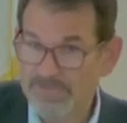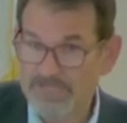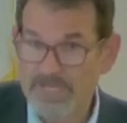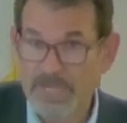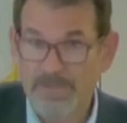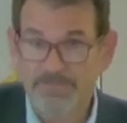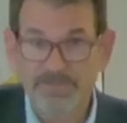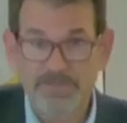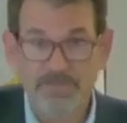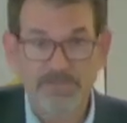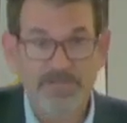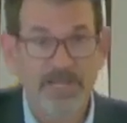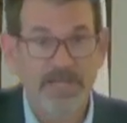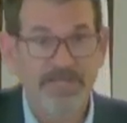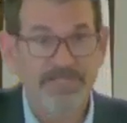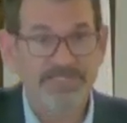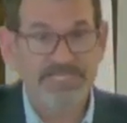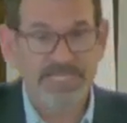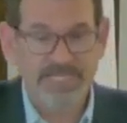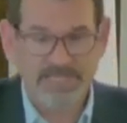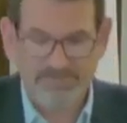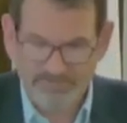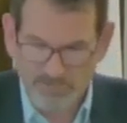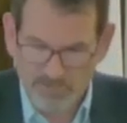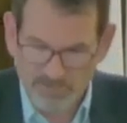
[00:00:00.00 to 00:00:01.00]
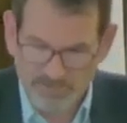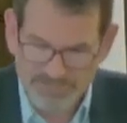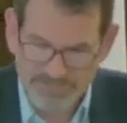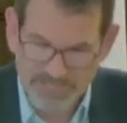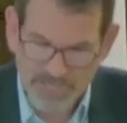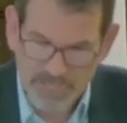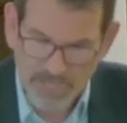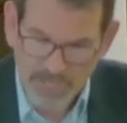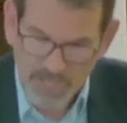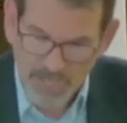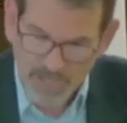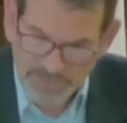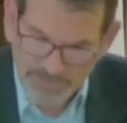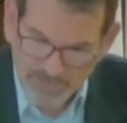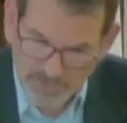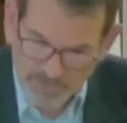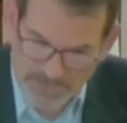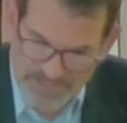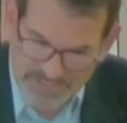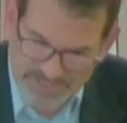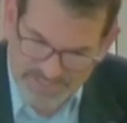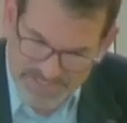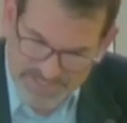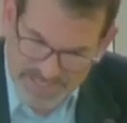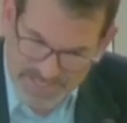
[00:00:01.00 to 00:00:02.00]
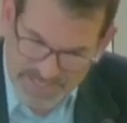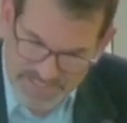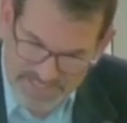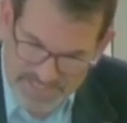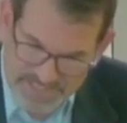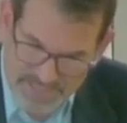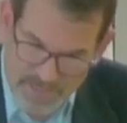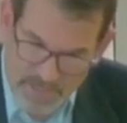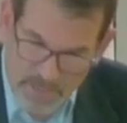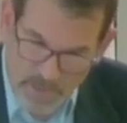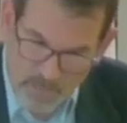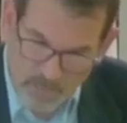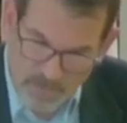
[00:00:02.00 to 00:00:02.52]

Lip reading: chapter 19, verse 36,